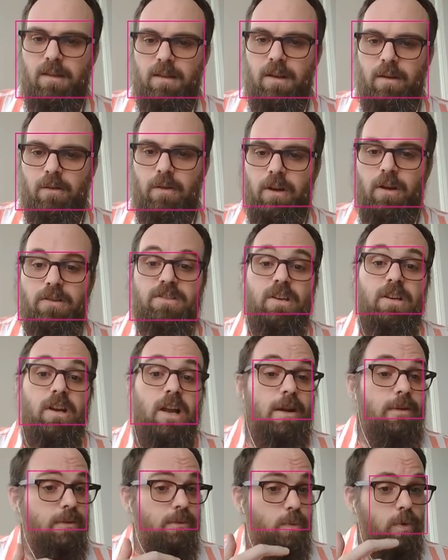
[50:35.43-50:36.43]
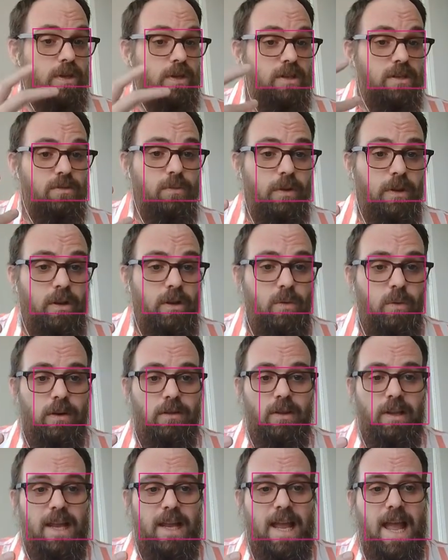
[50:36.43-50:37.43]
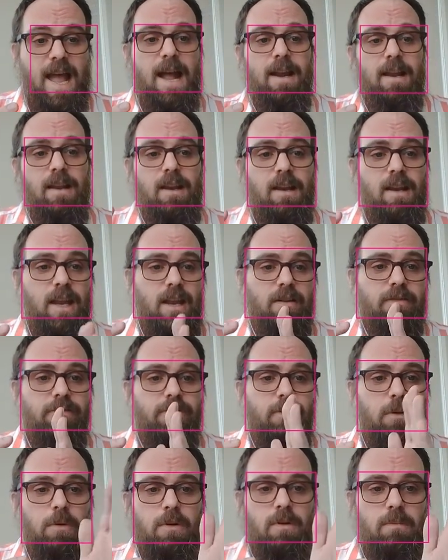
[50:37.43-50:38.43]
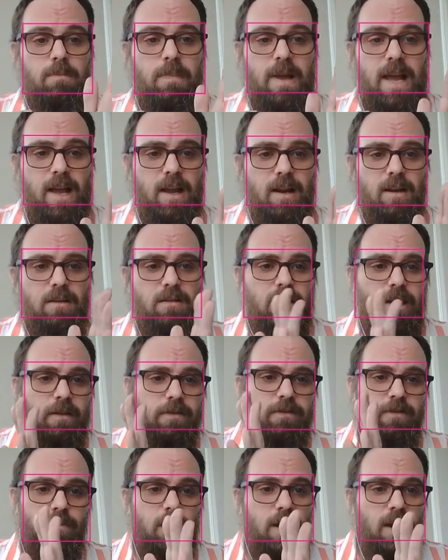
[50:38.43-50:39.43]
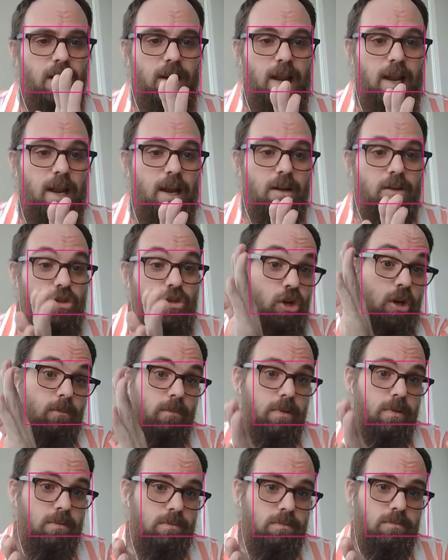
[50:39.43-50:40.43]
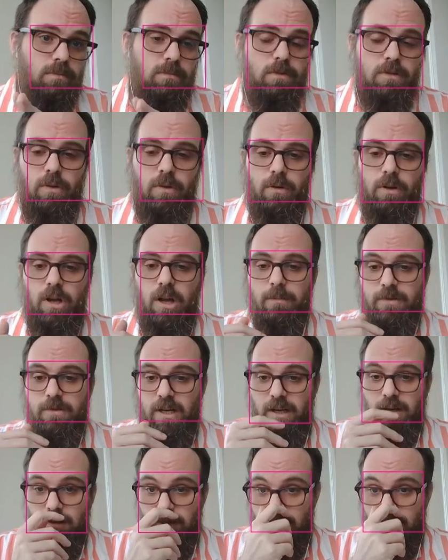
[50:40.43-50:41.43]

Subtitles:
There we go. So now we just really quickly added a forward, back, left, right, and jump to an object.